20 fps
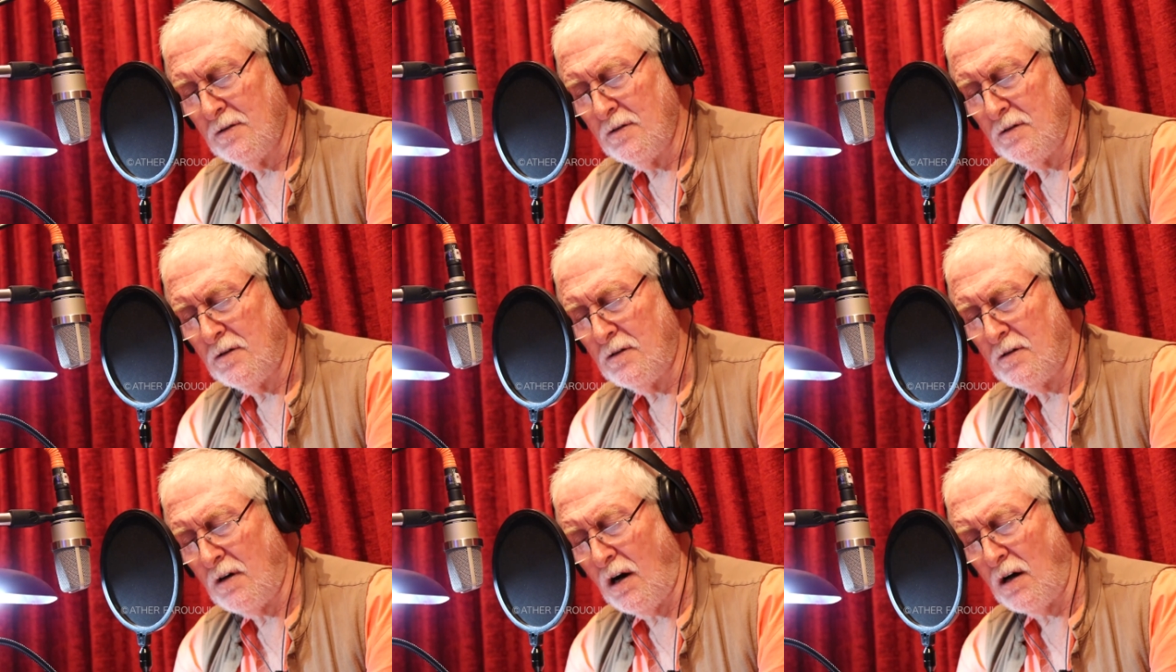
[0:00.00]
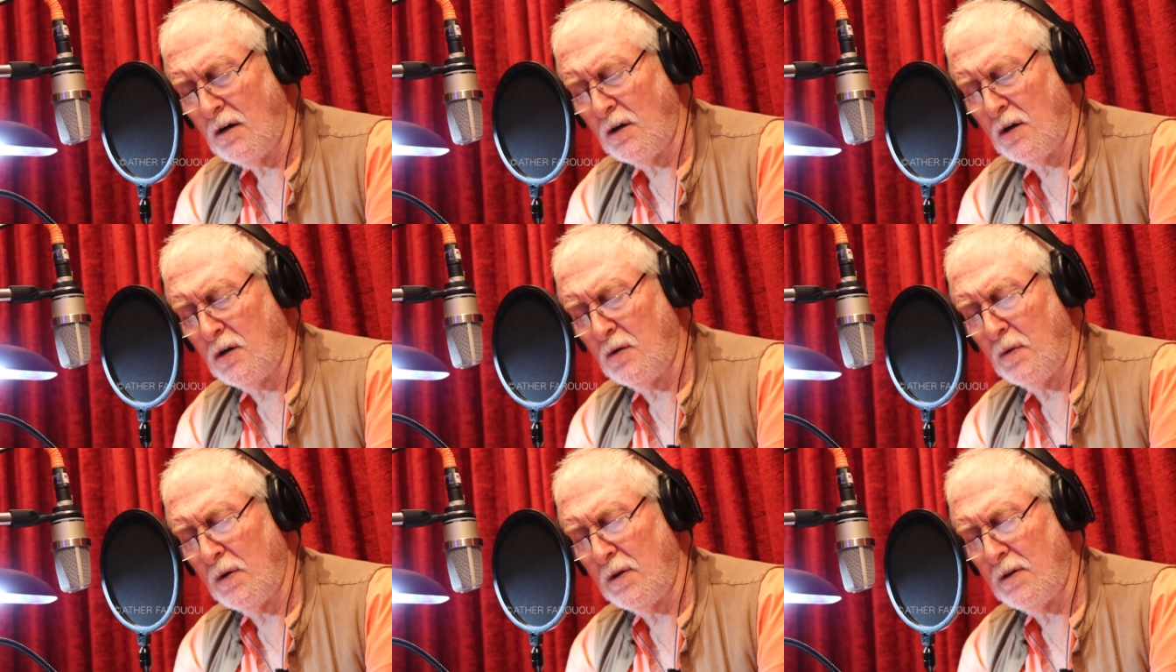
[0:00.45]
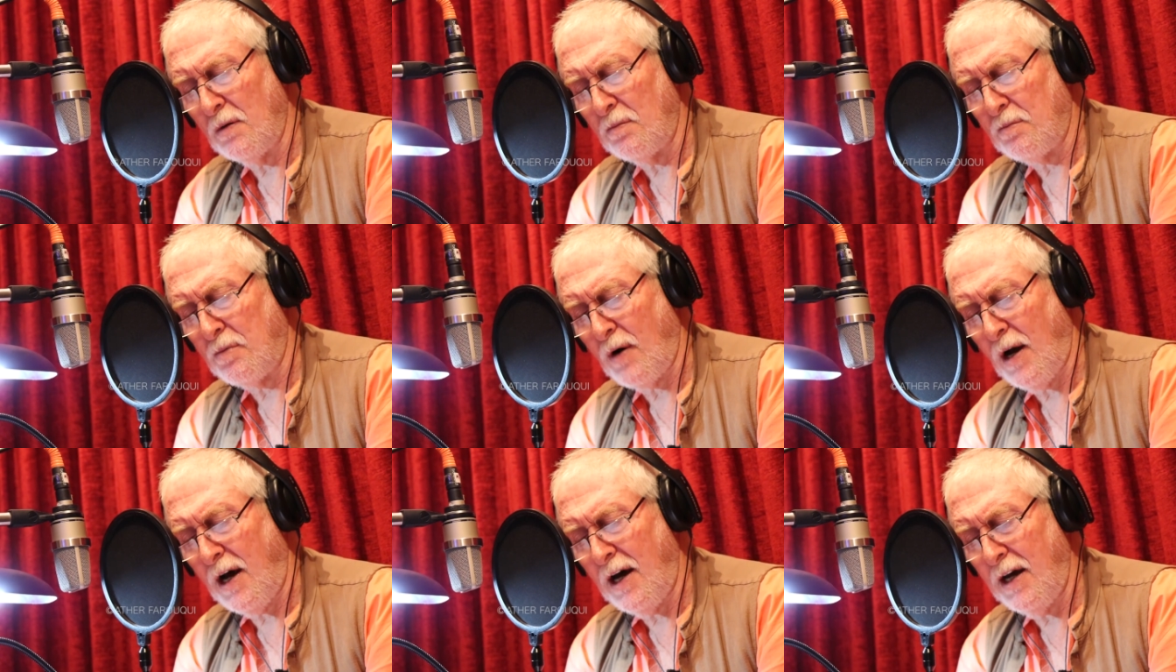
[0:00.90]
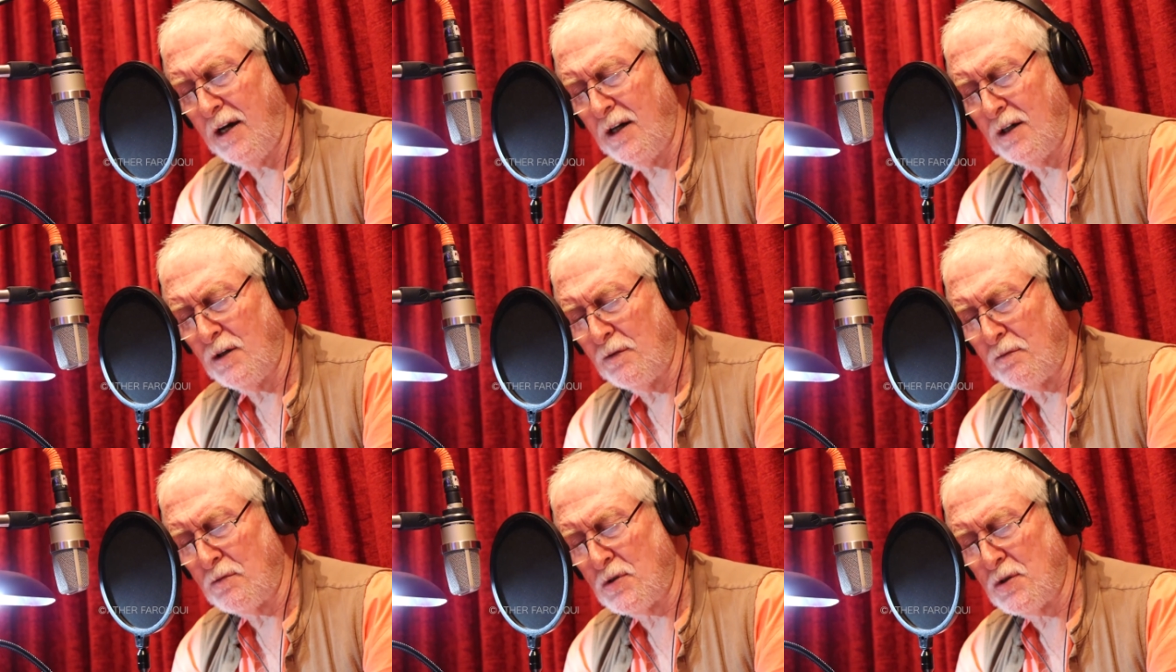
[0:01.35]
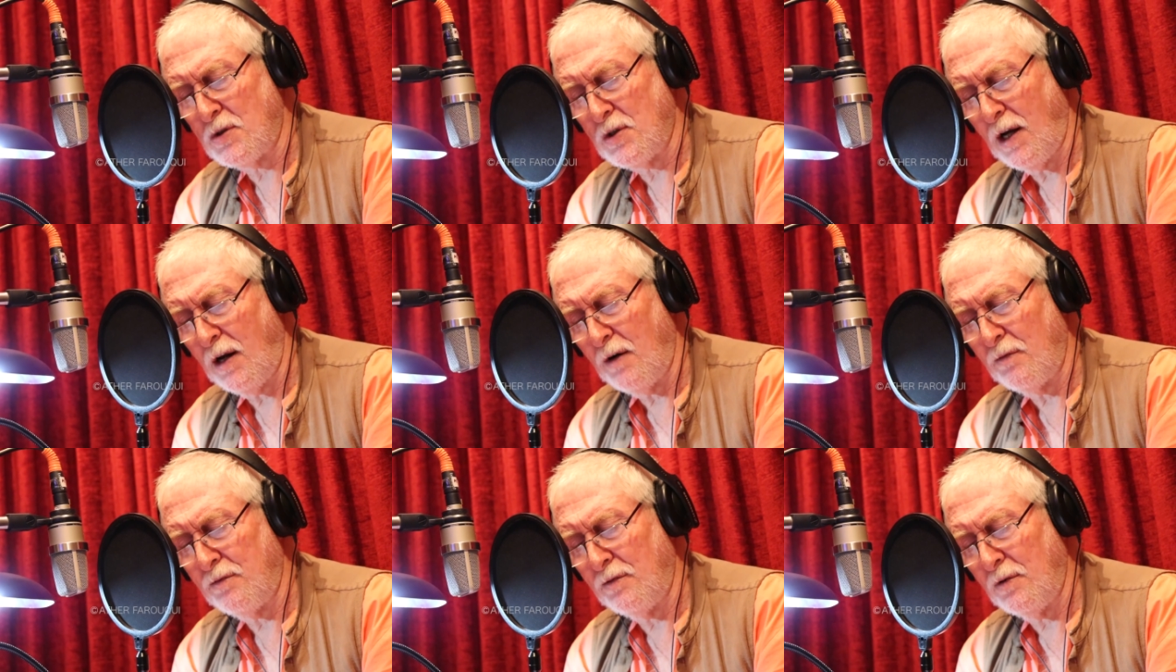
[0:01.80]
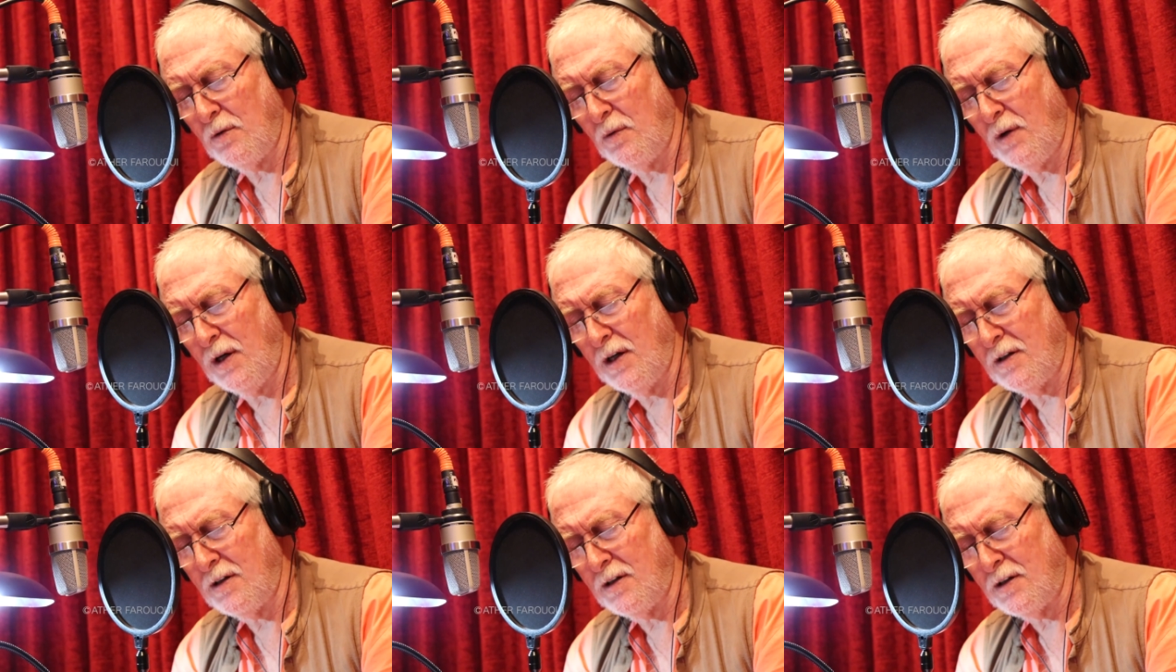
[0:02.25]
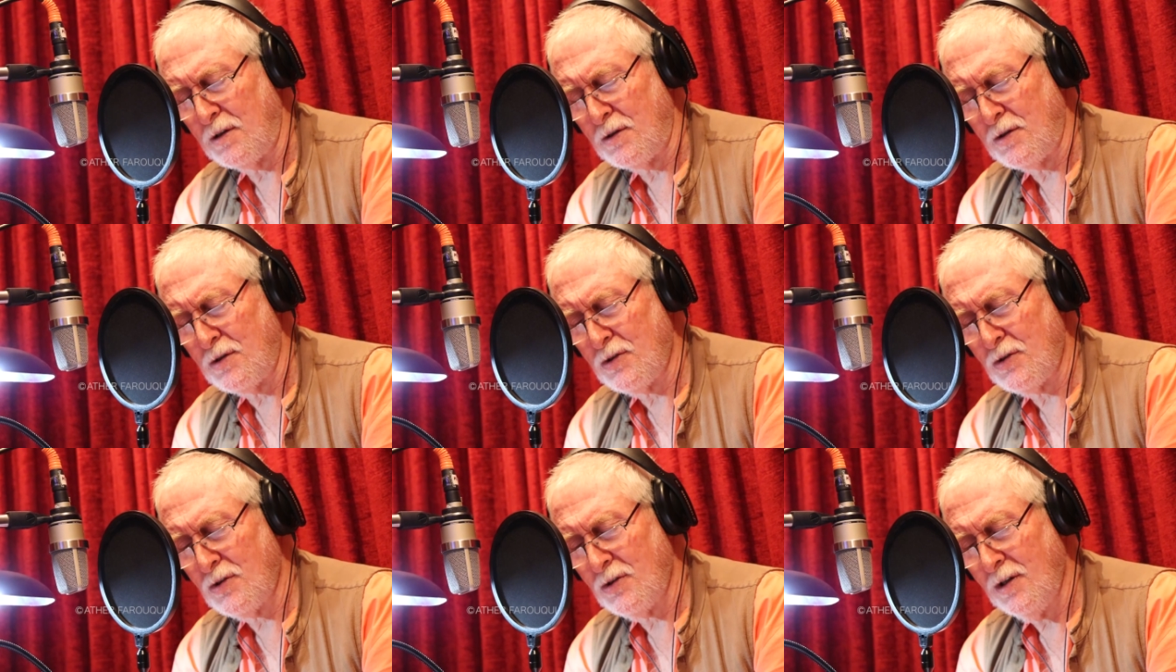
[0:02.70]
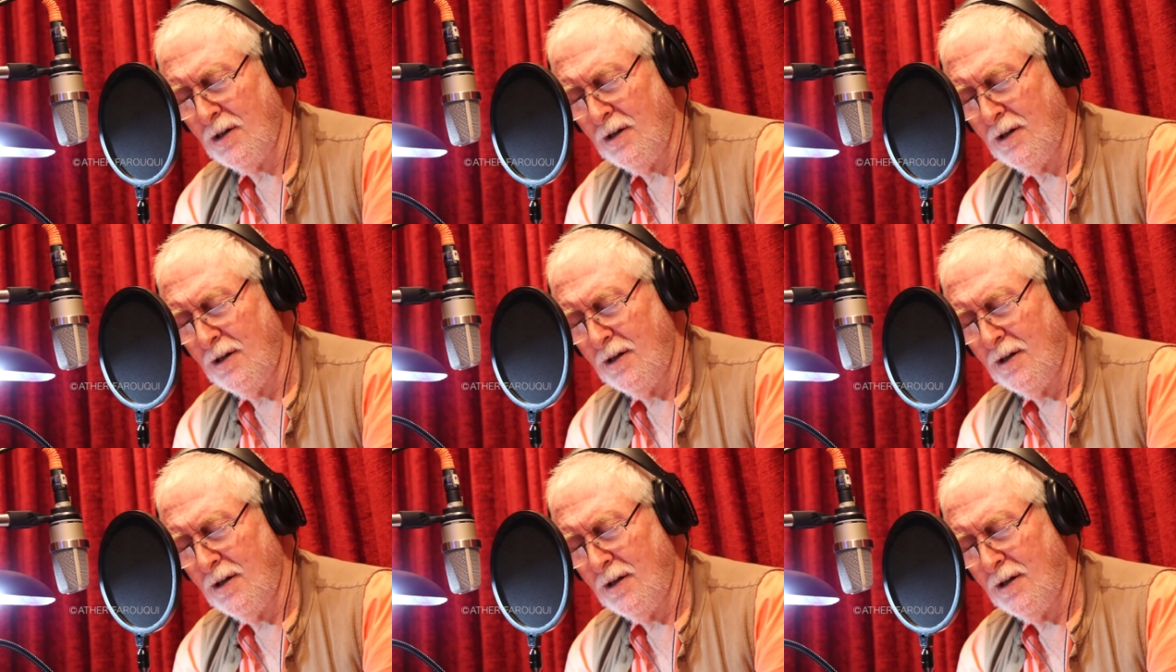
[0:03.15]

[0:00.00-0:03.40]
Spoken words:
Drunk with the pride of self-awareness,